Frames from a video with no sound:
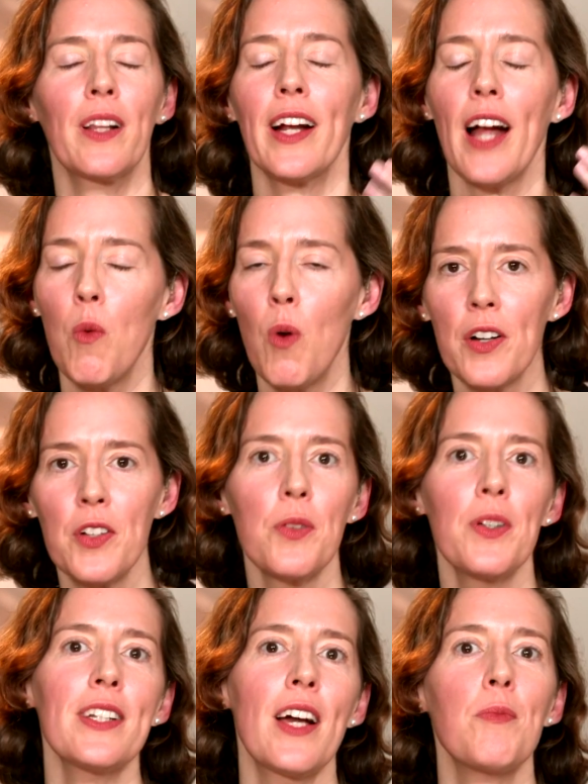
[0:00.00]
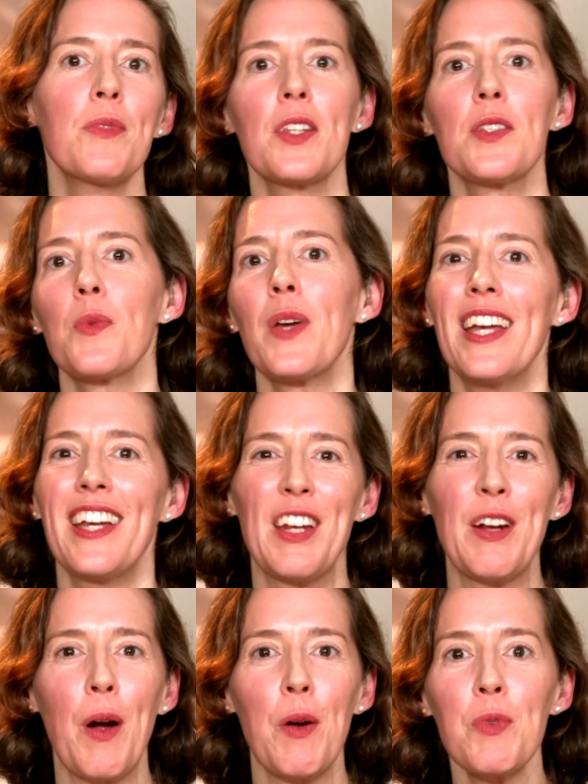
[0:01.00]
Like I walked three times this week.
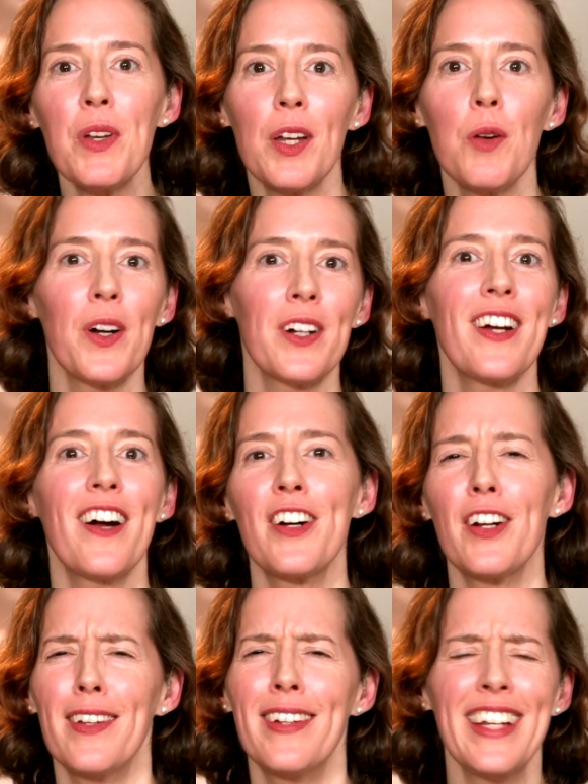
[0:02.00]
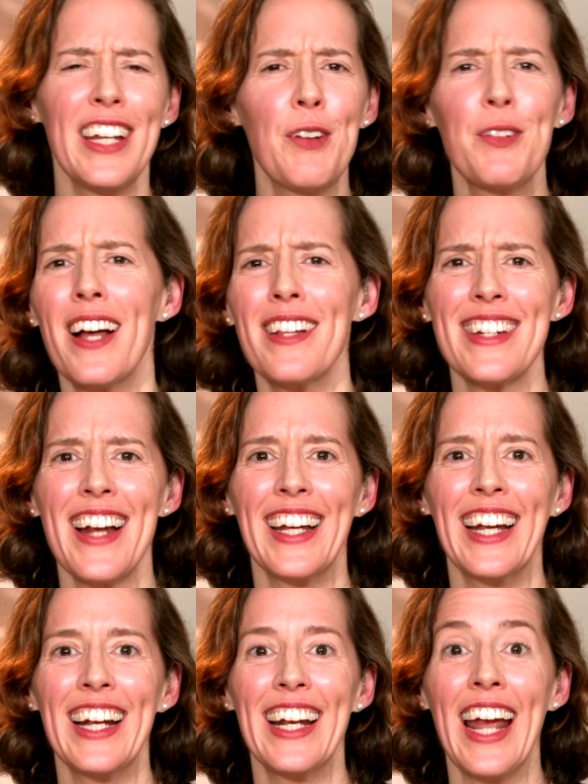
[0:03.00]
You know, I really worked hard on, you know, not
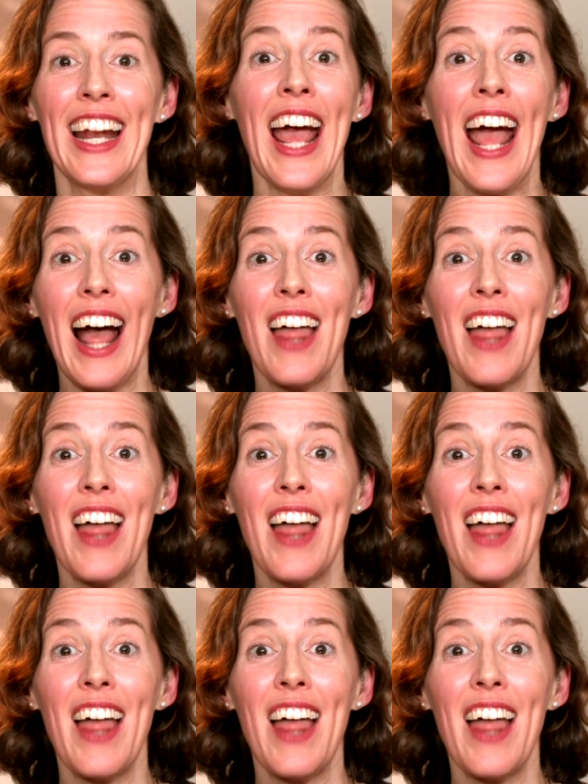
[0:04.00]
snacking at night.